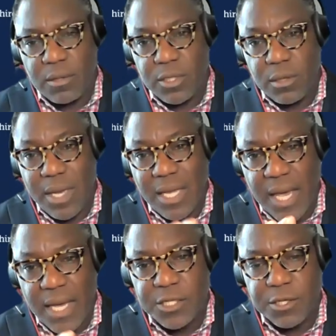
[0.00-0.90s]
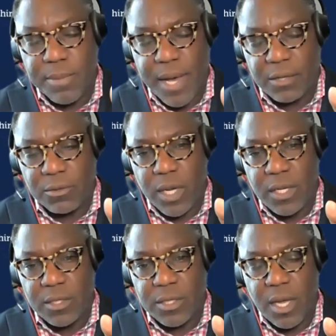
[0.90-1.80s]
to engage in
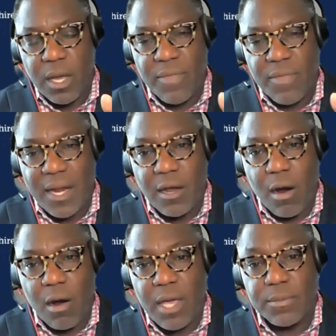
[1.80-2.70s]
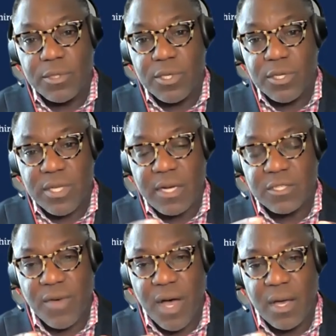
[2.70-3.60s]
pathways that are able to
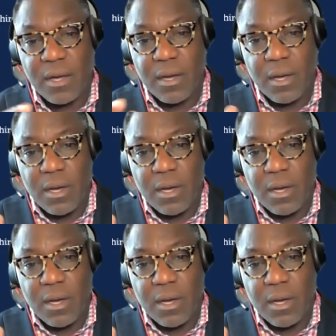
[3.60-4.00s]
satisfy